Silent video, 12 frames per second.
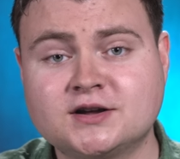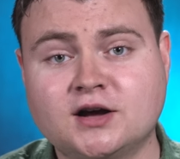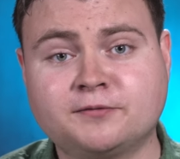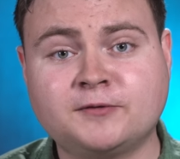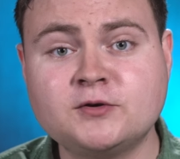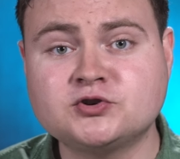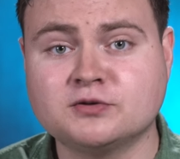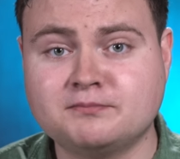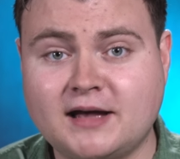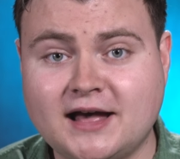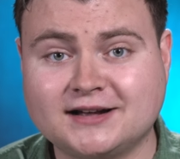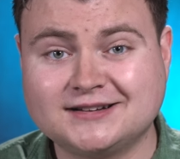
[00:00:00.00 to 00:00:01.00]
a future
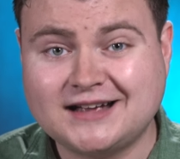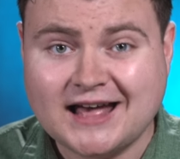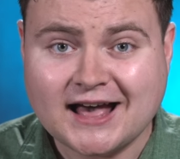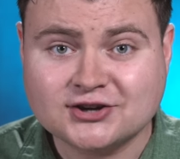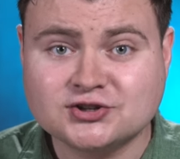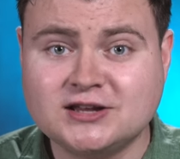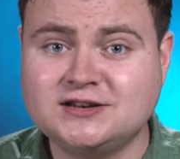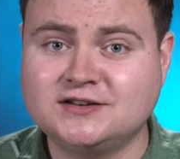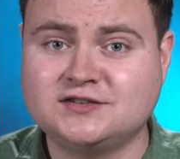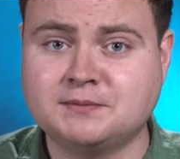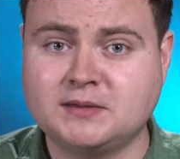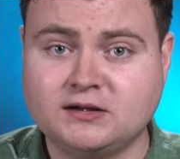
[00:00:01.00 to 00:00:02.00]
Mac actually did
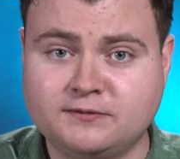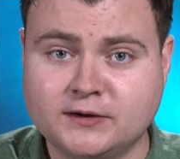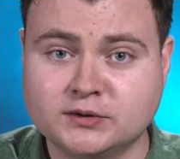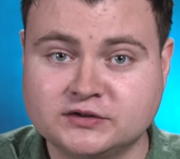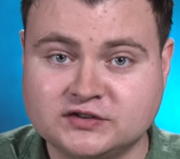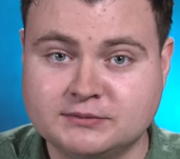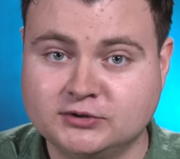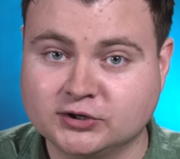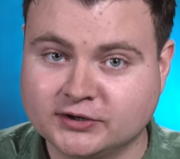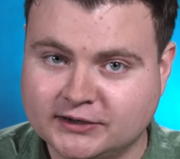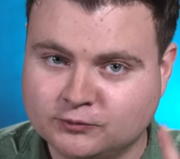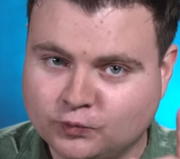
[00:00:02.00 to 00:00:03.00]
something very
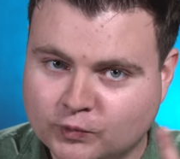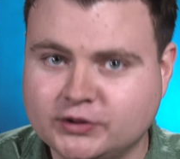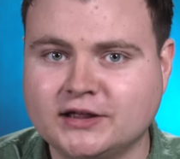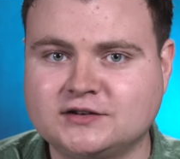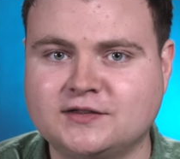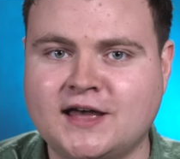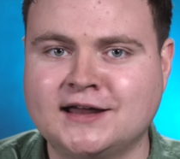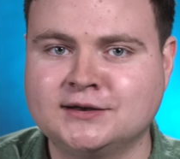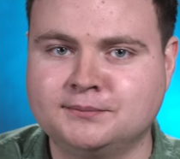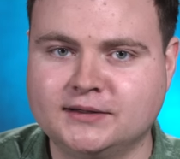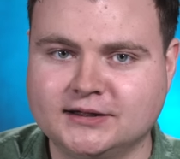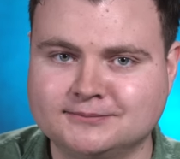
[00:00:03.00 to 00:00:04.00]
similar, and we'll get to that in a
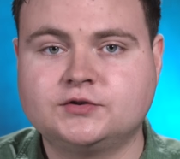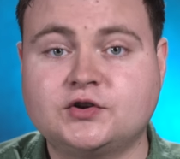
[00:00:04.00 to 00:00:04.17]
bit.